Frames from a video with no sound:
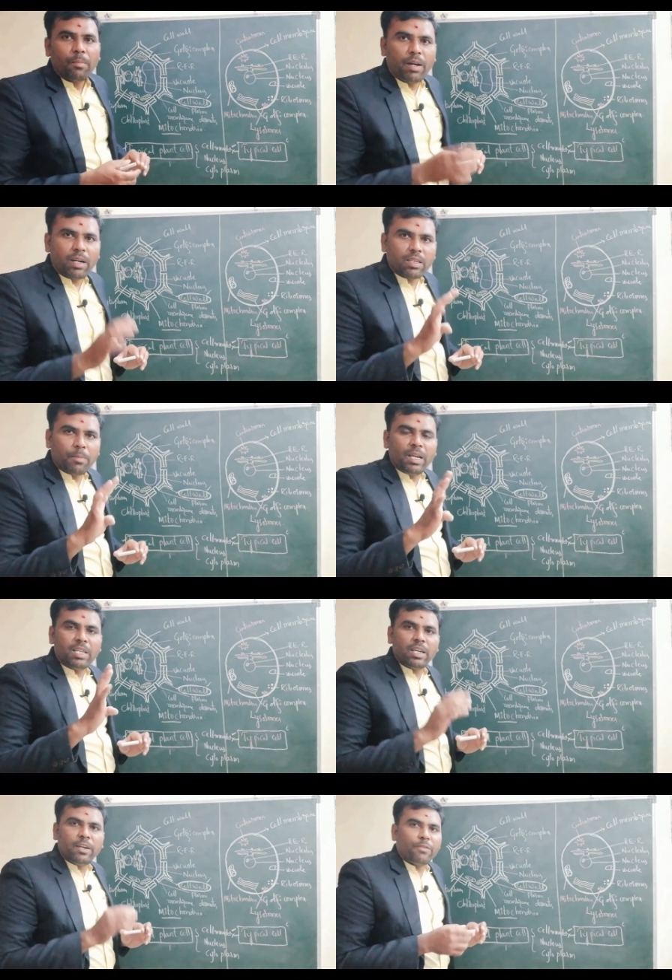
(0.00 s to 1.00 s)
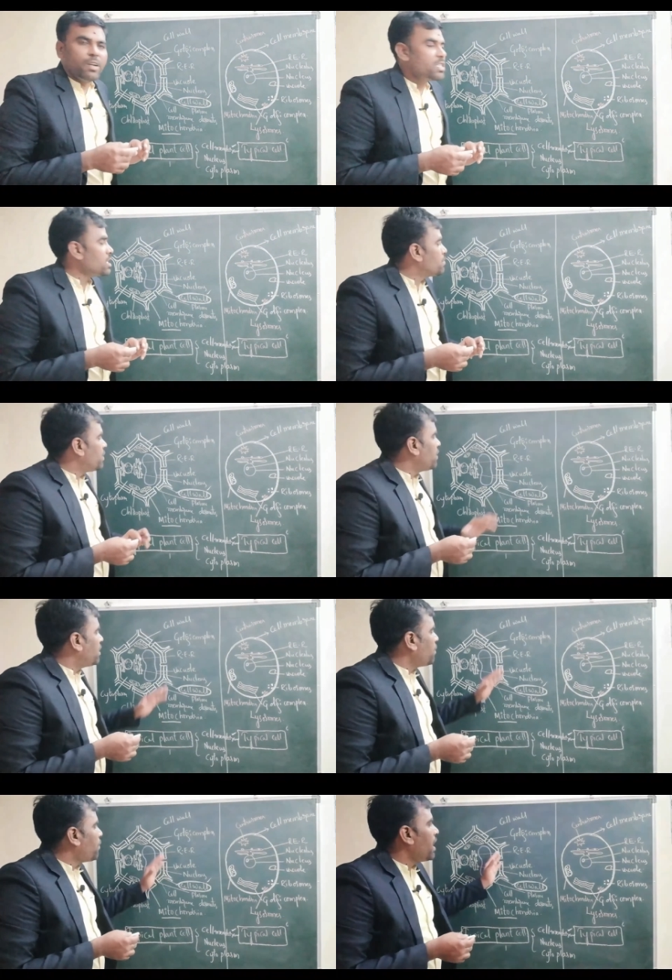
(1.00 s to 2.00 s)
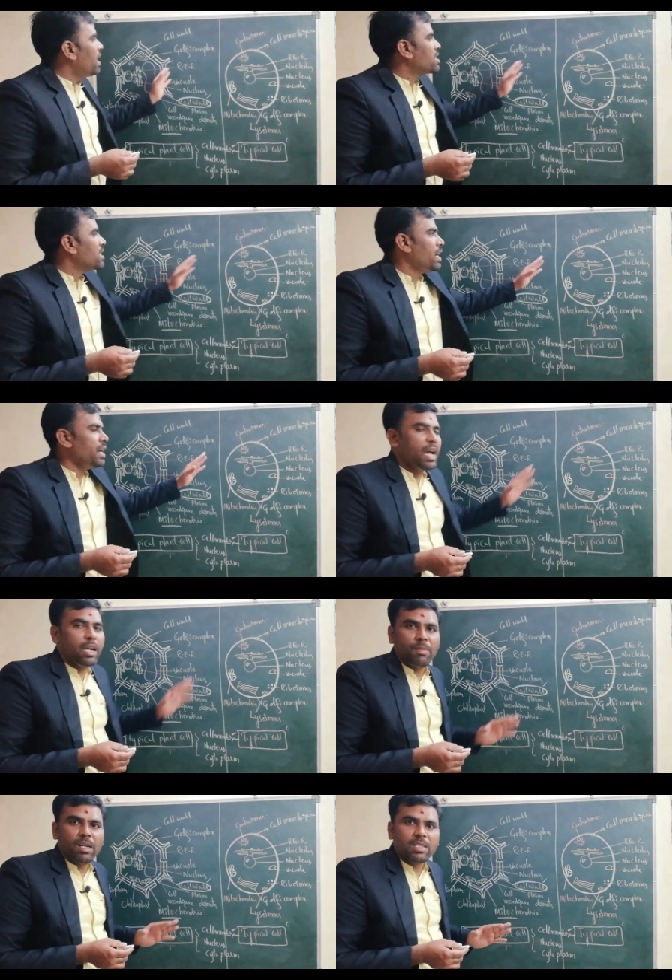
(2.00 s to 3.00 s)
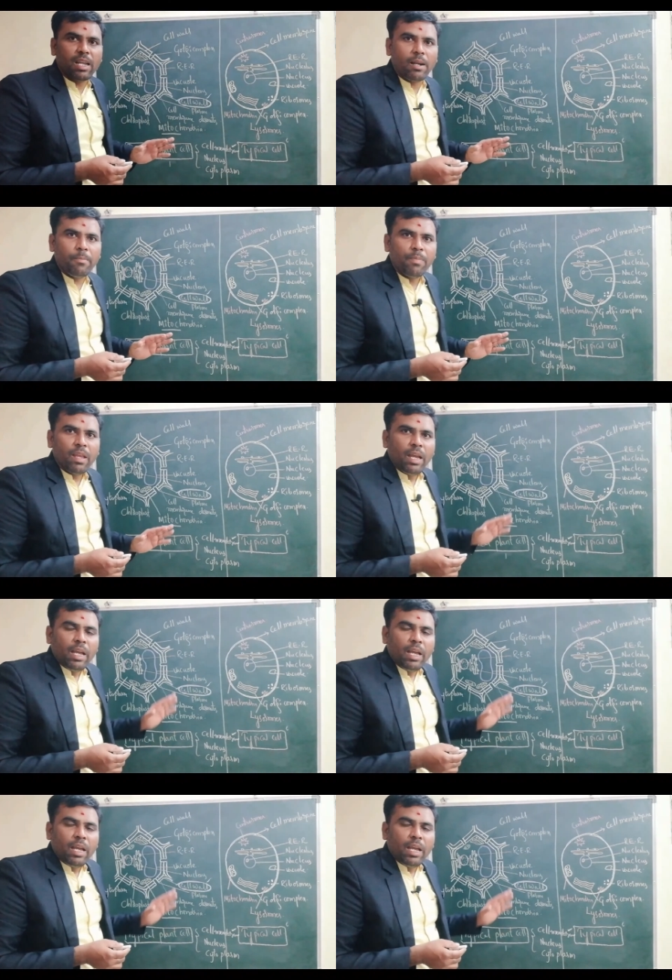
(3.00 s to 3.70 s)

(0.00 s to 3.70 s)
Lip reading: But the major differences between plant cell and animal cell,